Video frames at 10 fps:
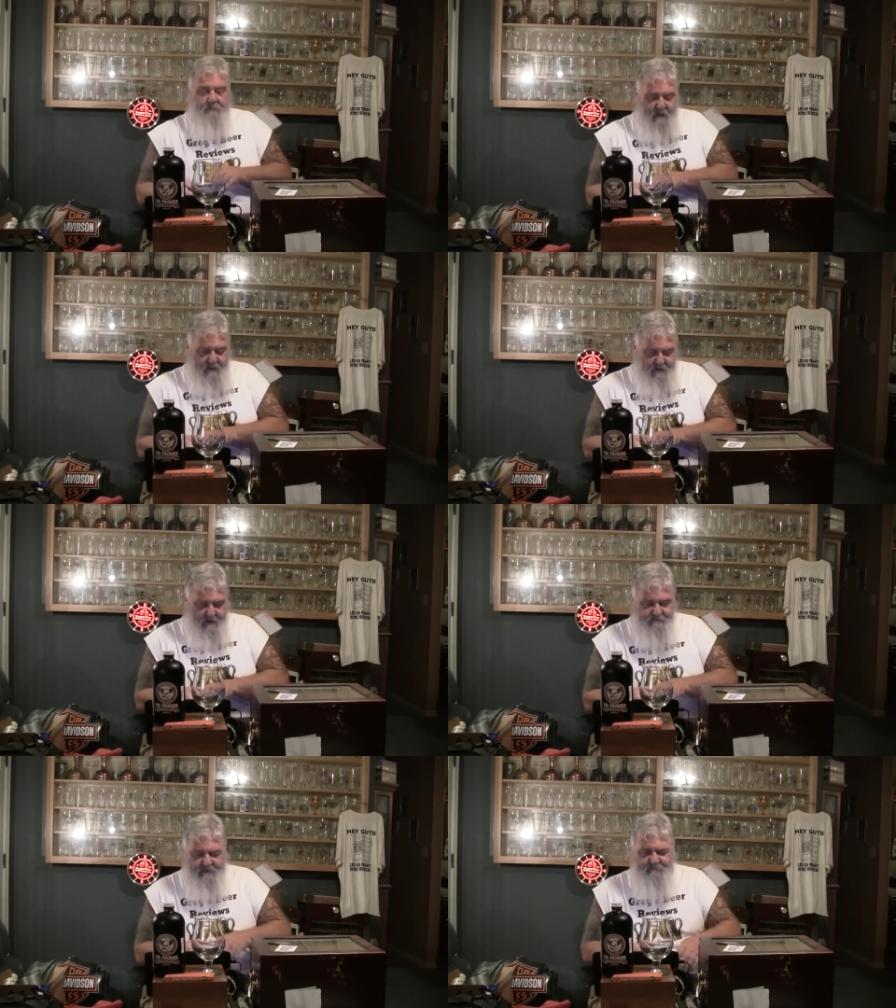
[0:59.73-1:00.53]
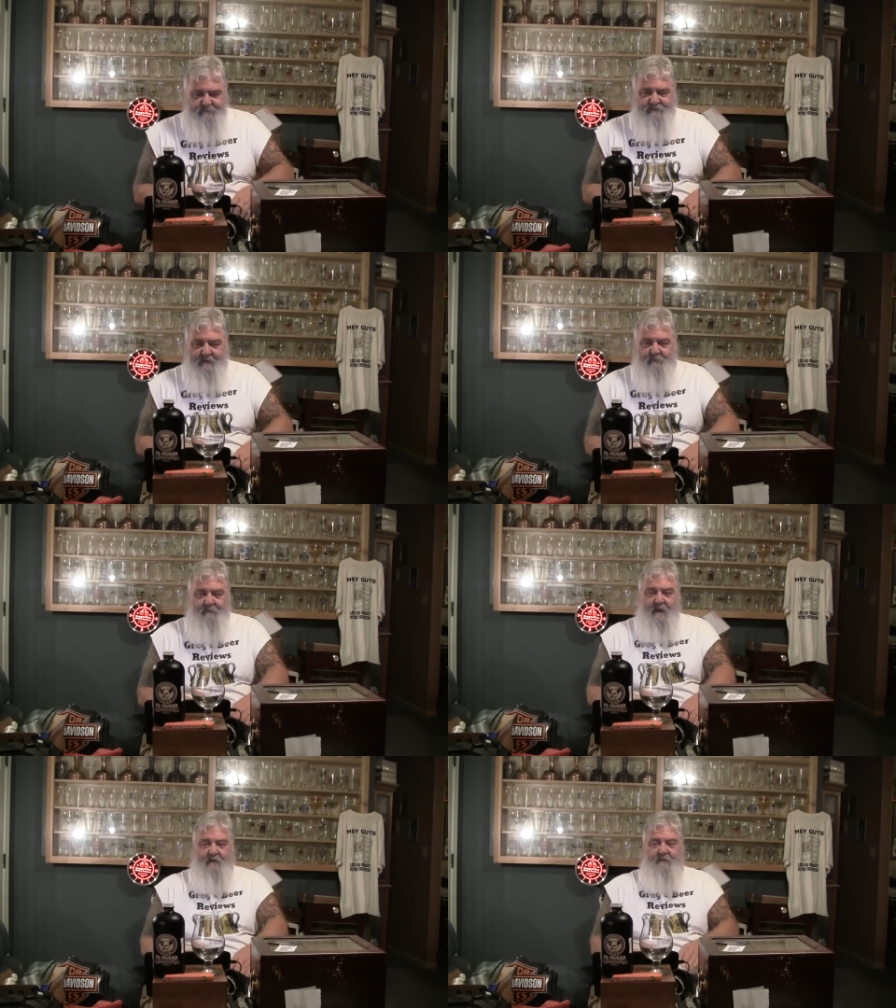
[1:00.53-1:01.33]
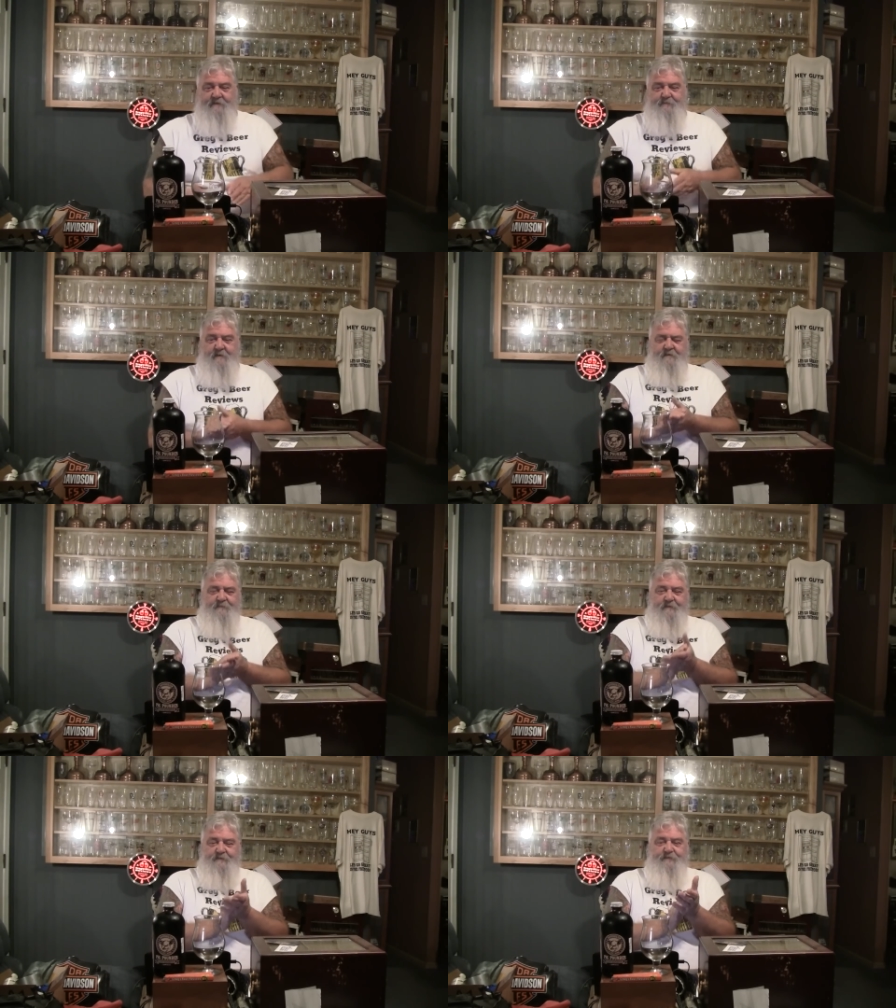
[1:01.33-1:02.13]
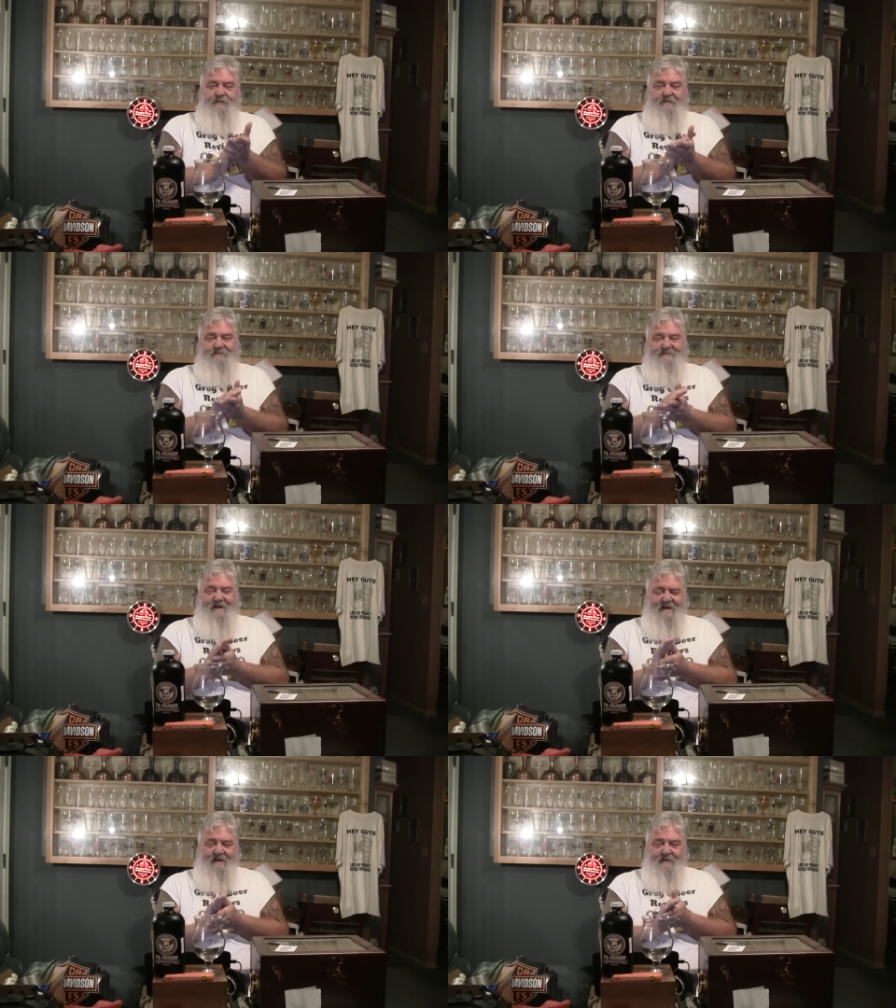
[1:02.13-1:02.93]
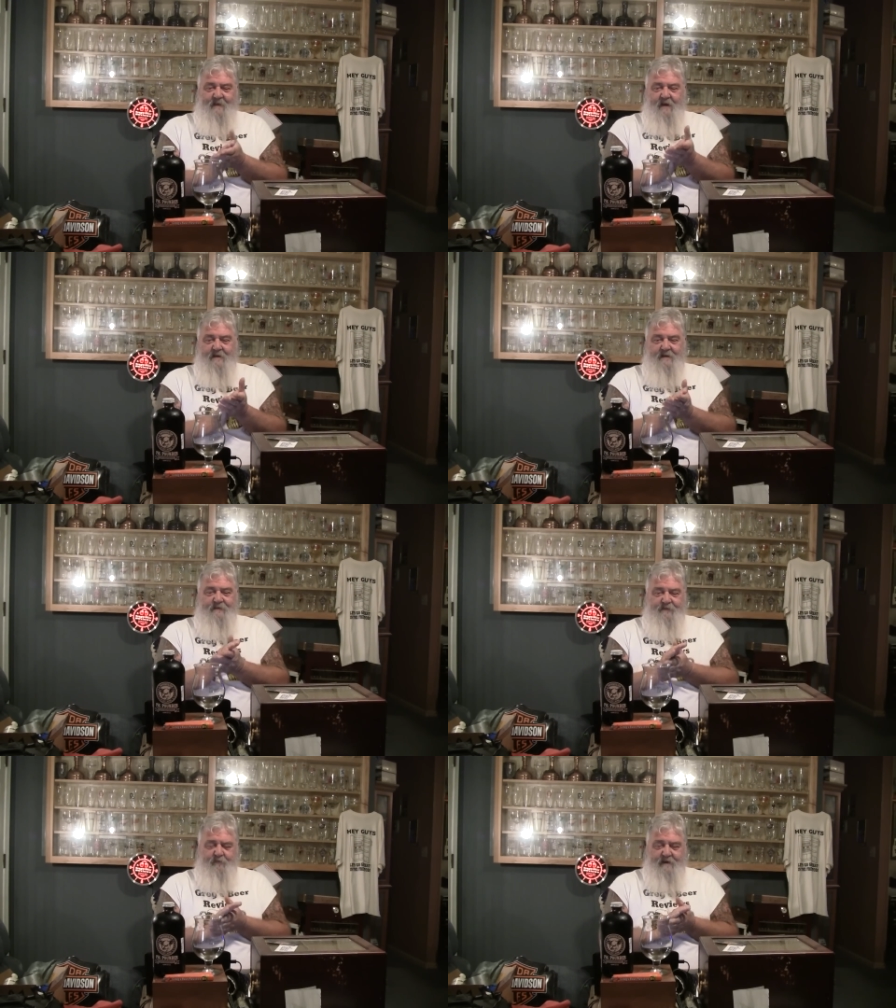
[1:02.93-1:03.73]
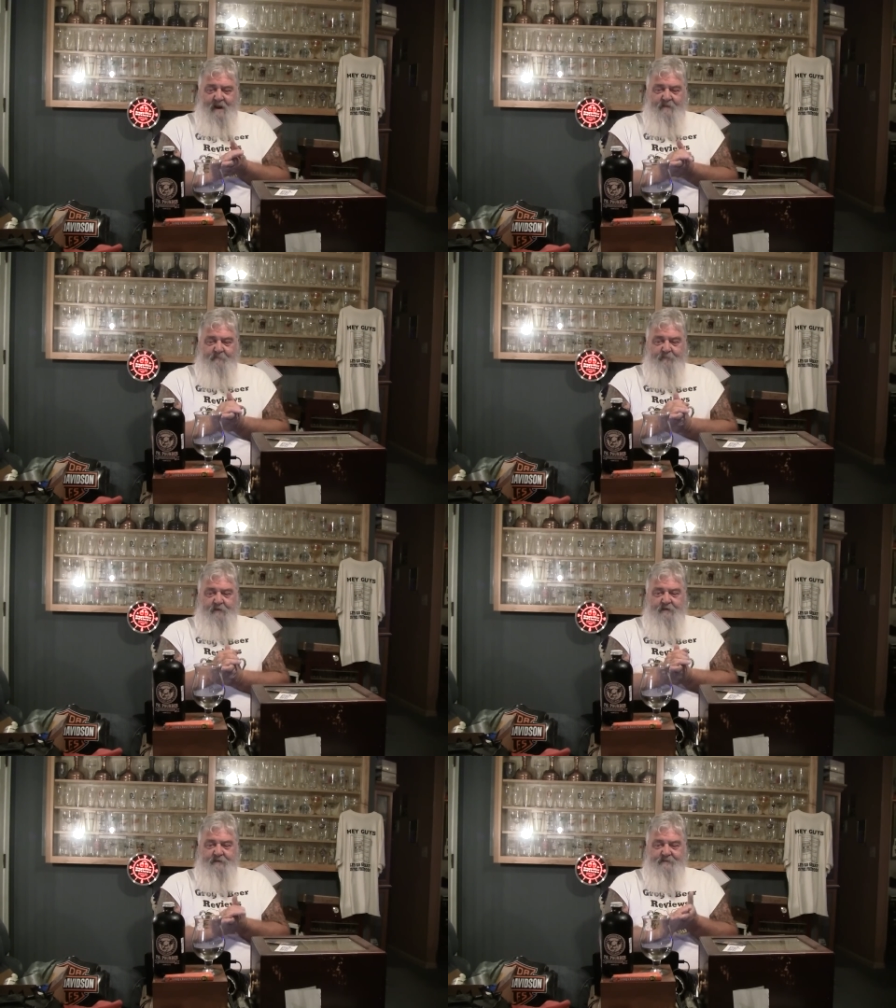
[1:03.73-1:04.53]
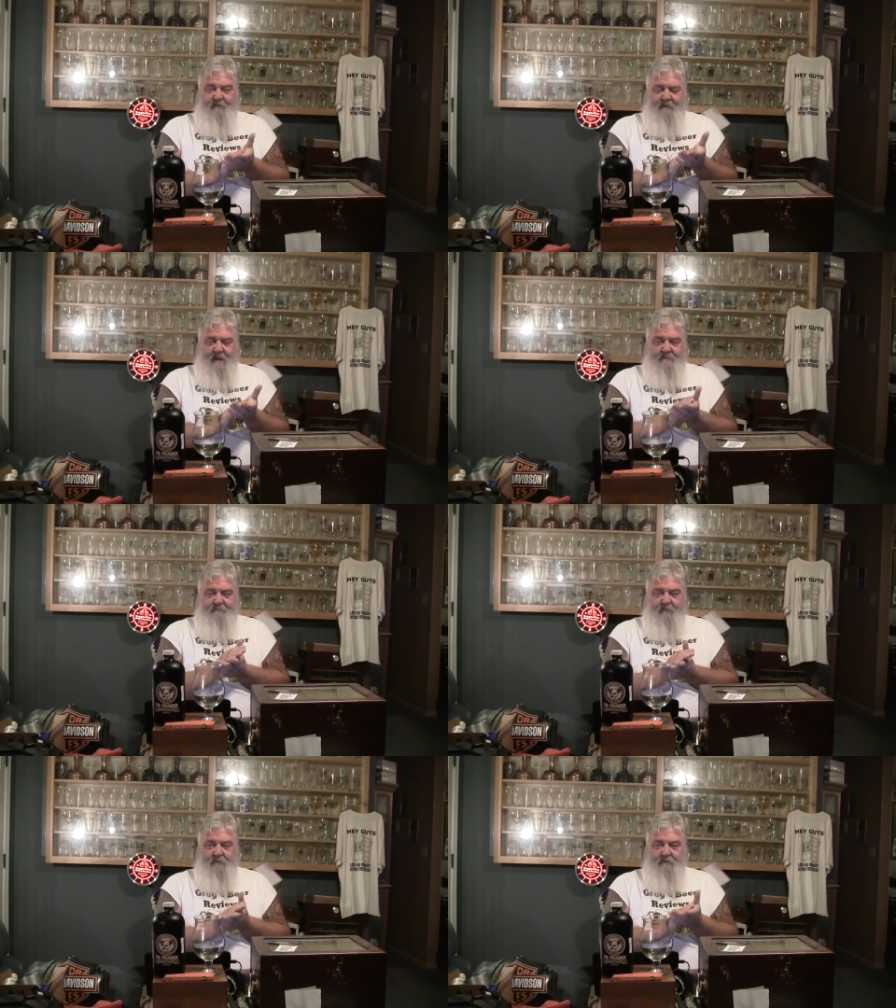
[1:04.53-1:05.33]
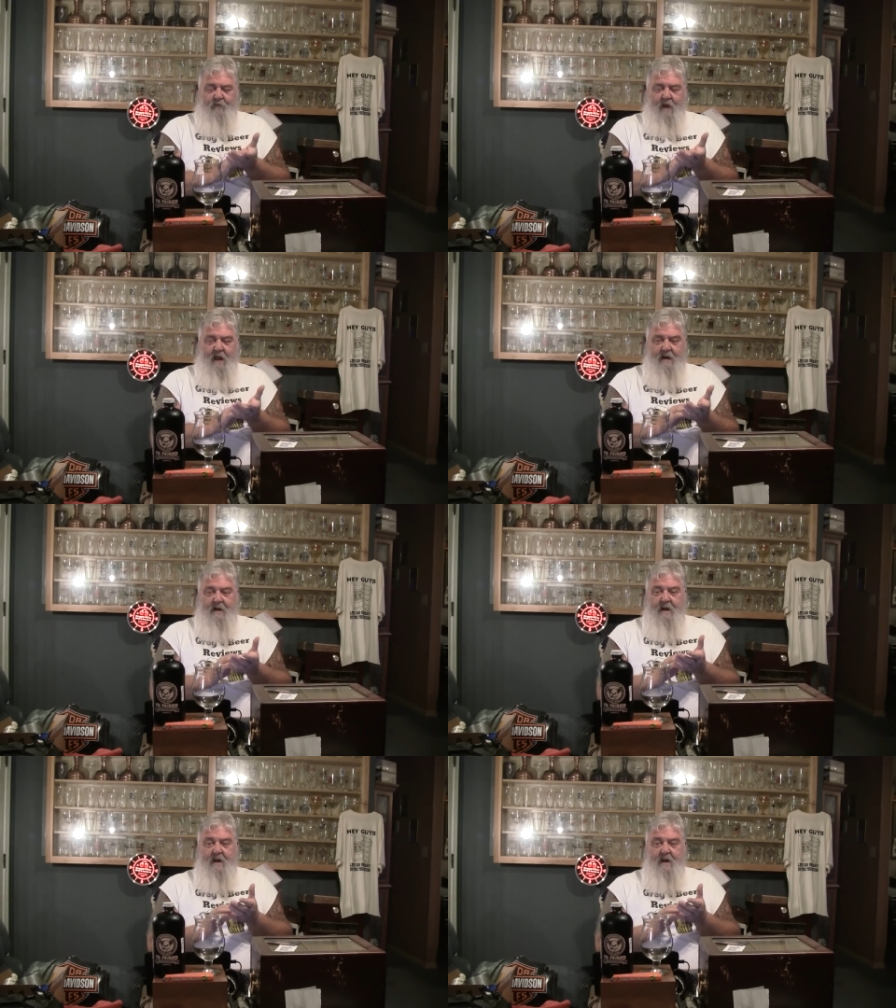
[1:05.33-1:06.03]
Hey guys, thanks for stopping by Greg's Beer Reviews today. Thought I'd get this one out of the fridge. I've had it for a little while.